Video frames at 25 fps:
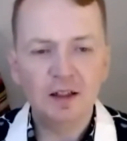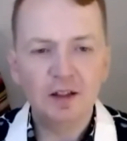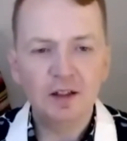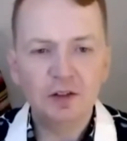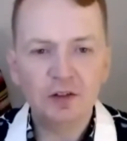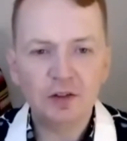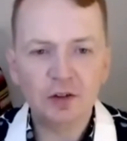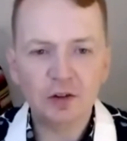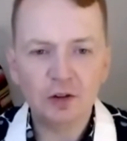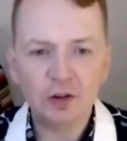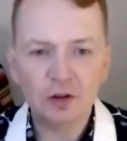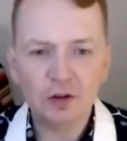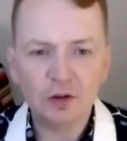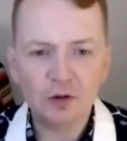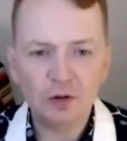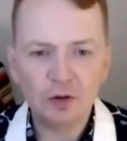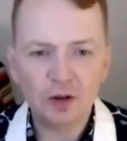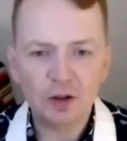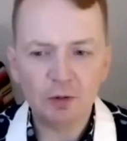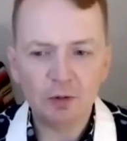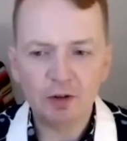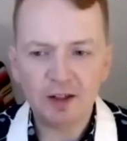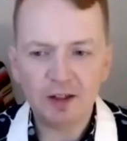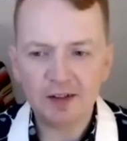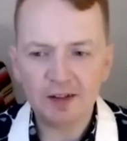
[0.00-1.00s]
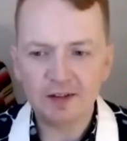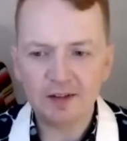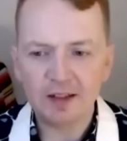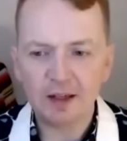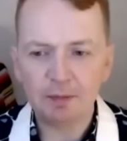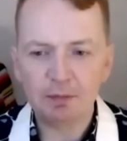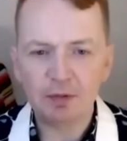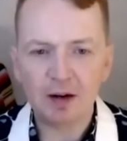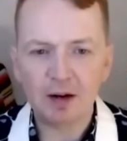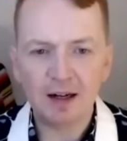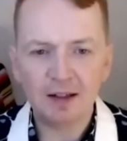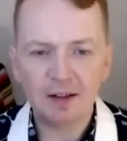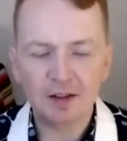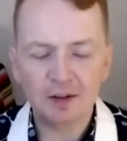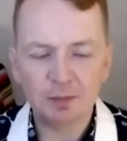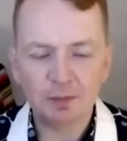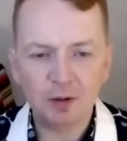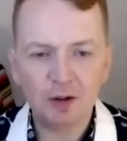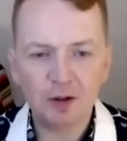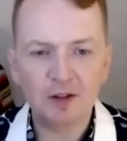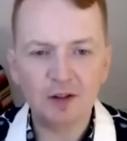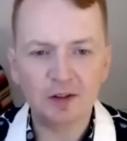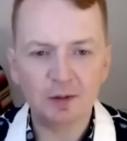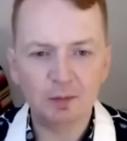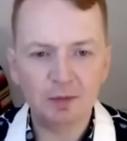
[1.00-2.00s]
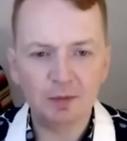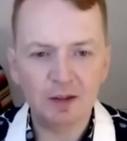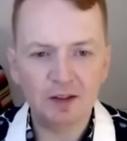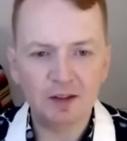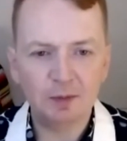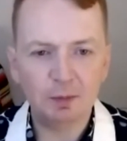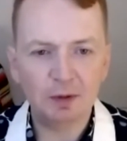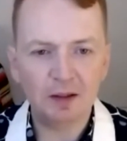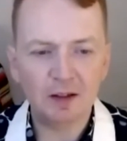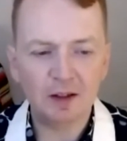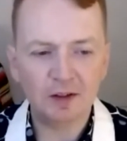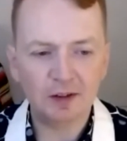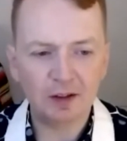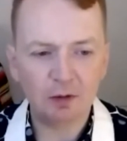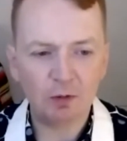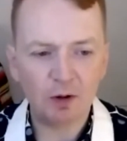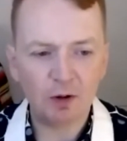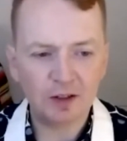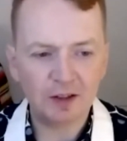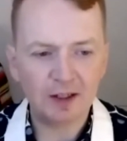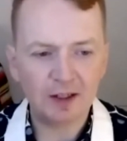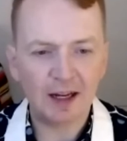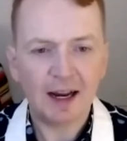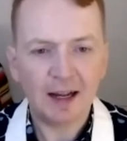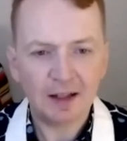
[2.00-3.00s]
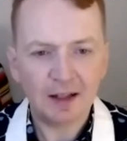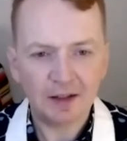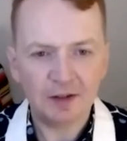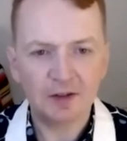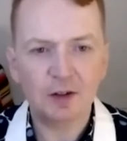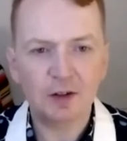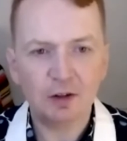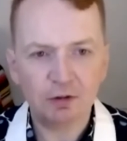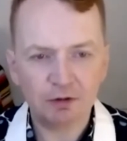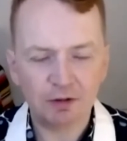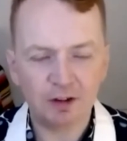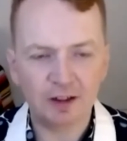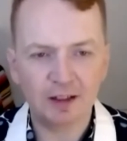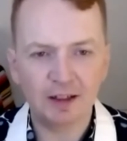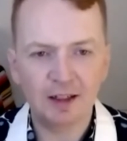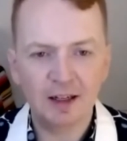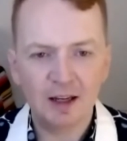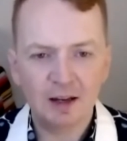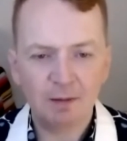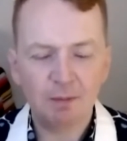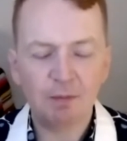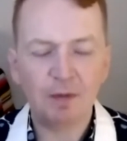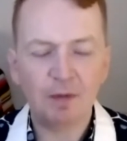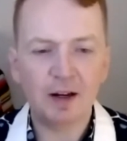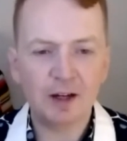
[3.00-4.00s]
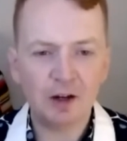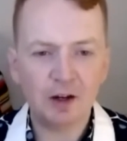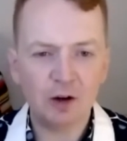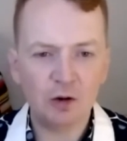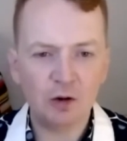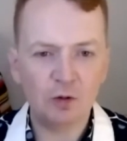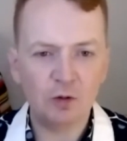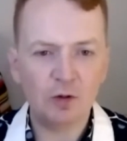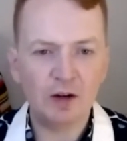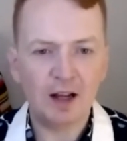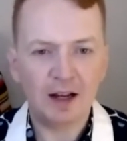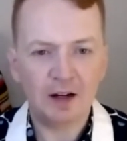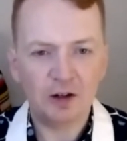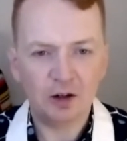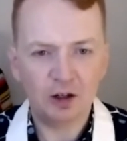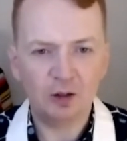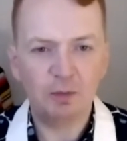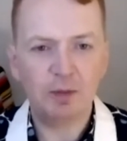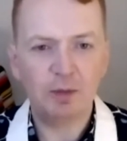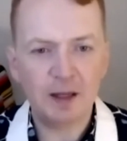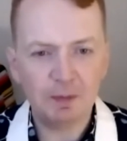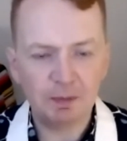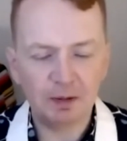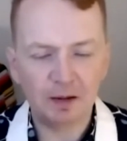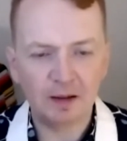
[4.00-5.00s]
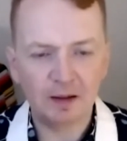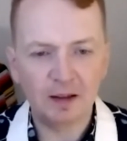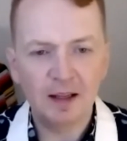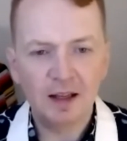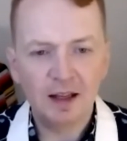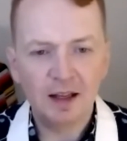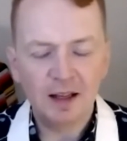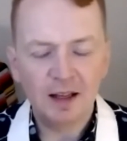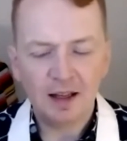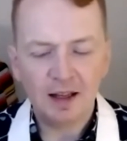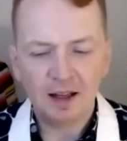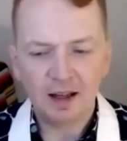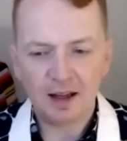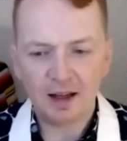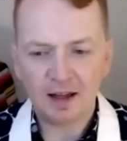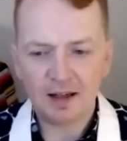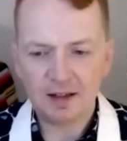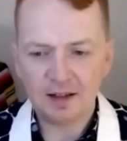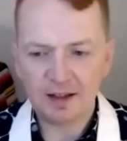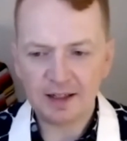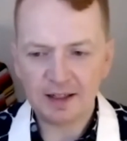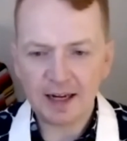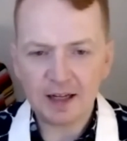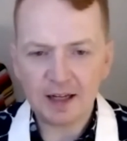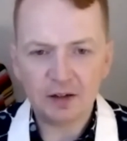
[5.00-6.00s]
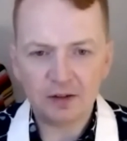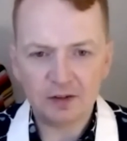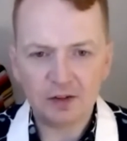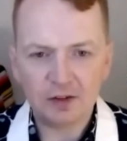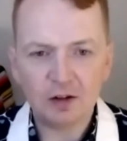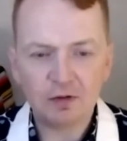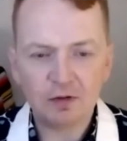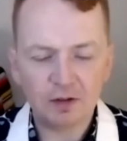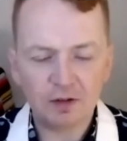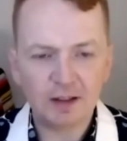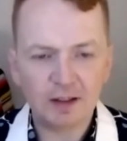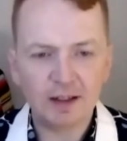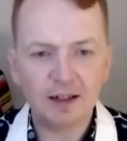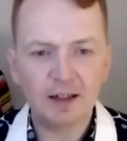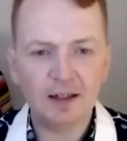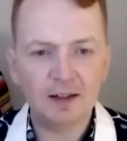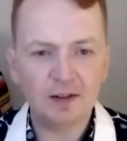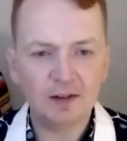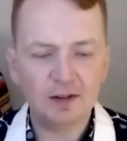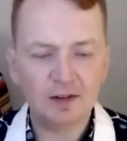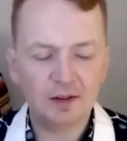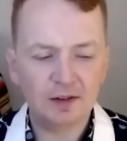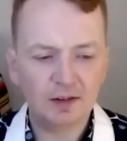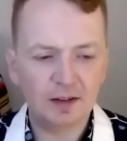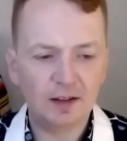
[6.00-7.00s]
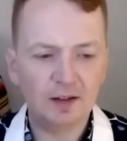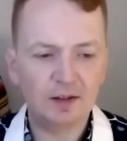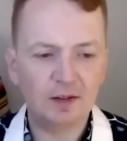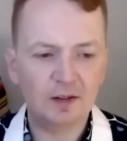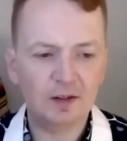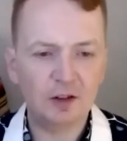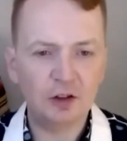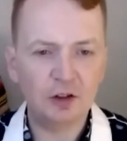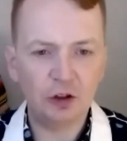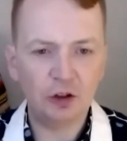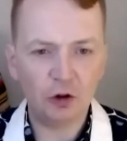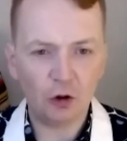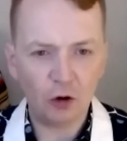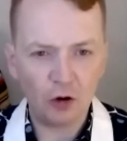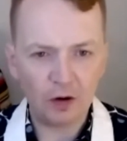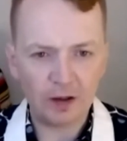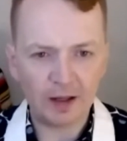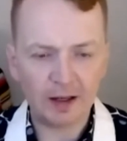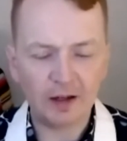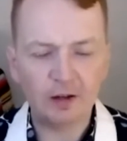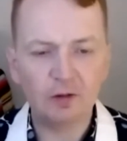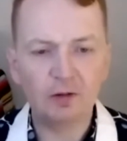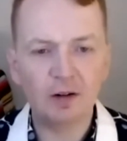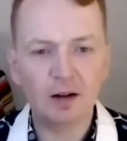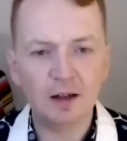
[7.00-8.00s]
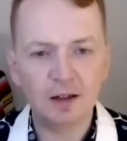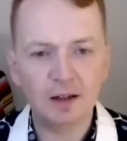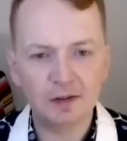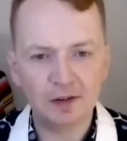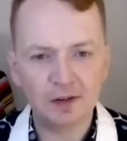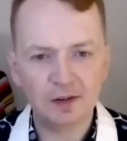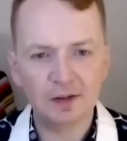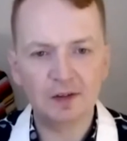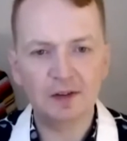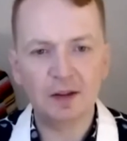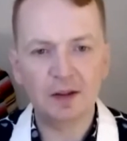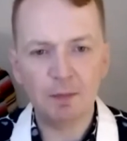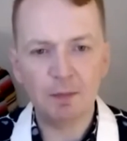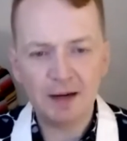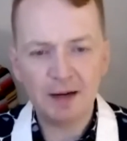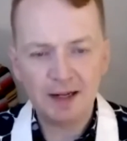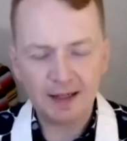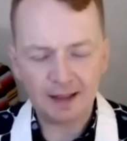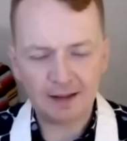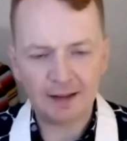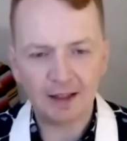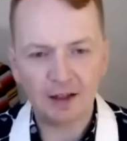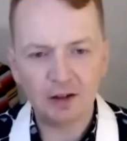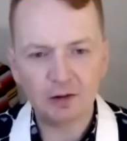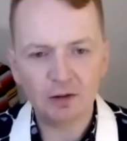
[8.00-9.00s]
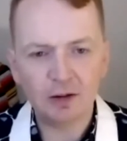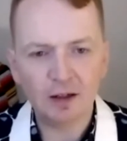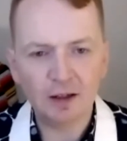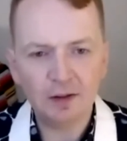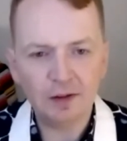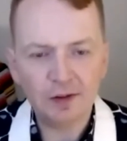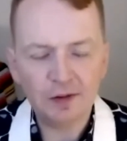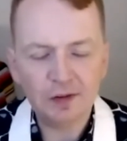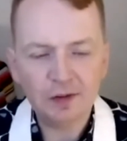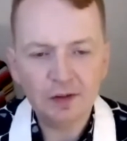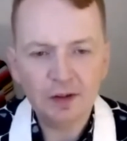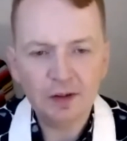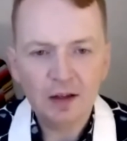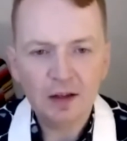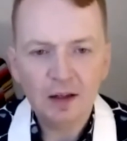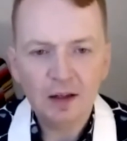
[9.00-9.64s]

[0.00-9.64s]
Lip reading: So the reason I practice Buddhism is because I want to end suffering, my own and other people. And the end of suffering is the joy that arises, is the meaning that arises.